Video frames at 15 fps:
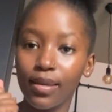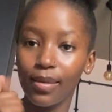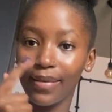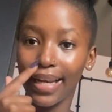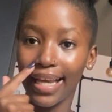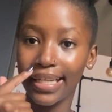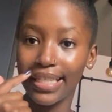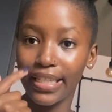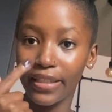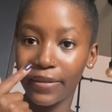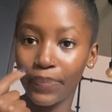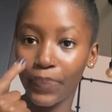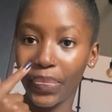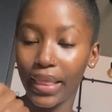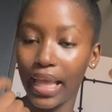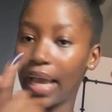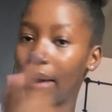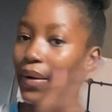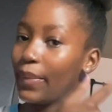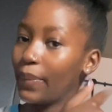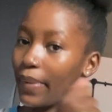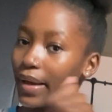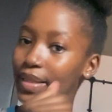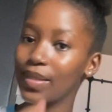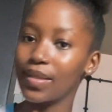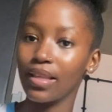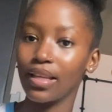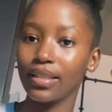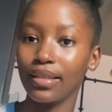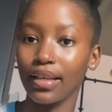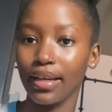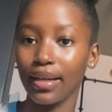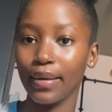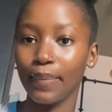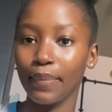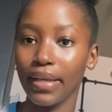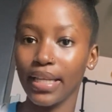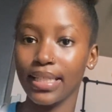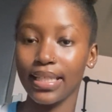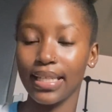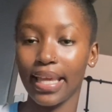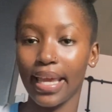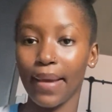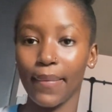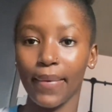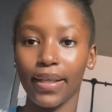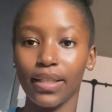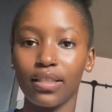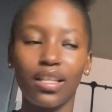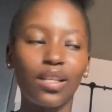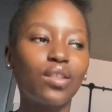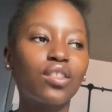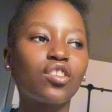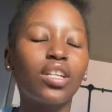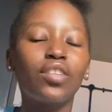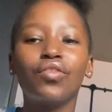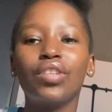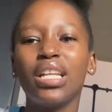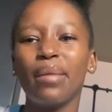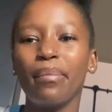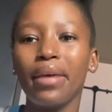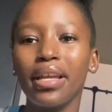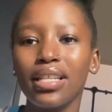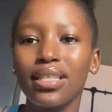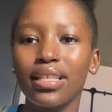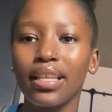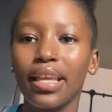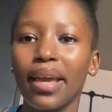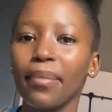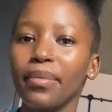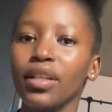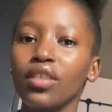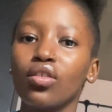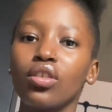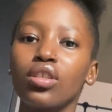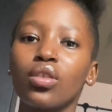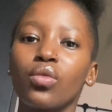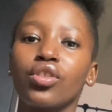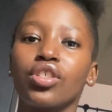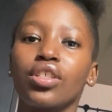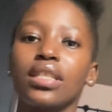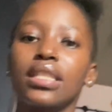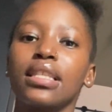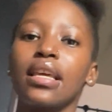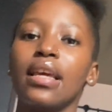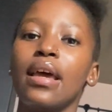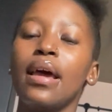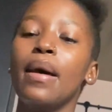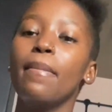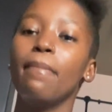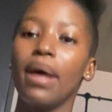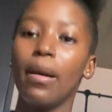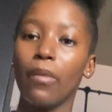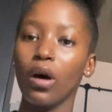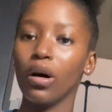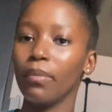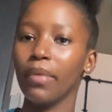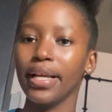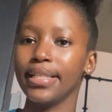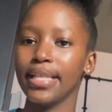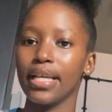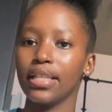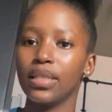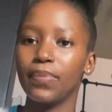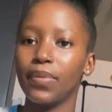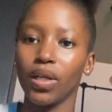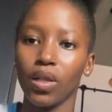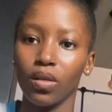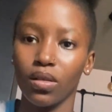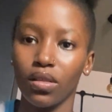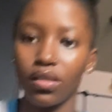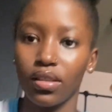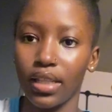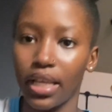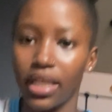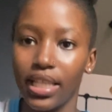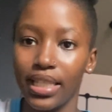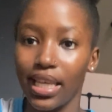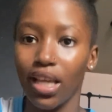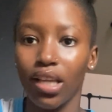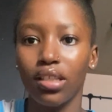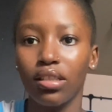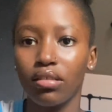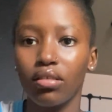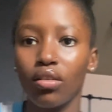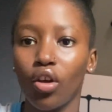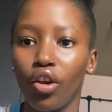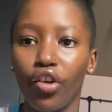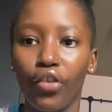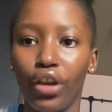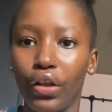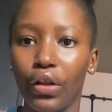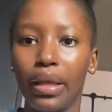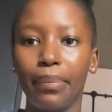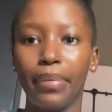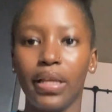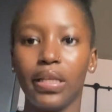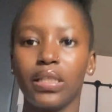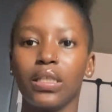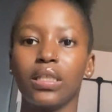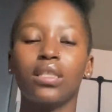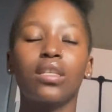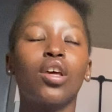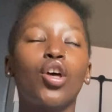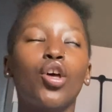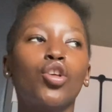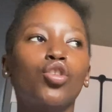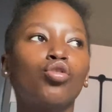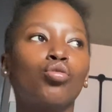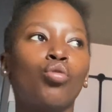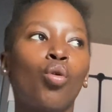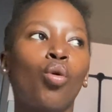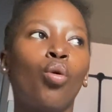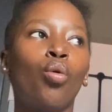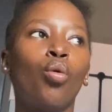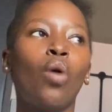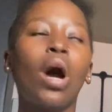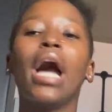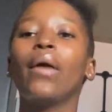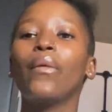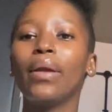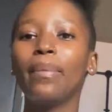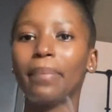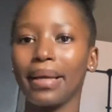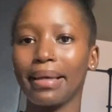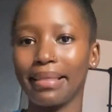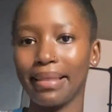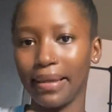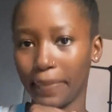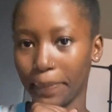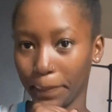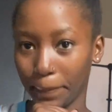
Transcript: know what I did? I went back to that medicine cabinet. It's not really a medicine cabinet because it was just my dad's pills that he takes on a regular basis. So I went back there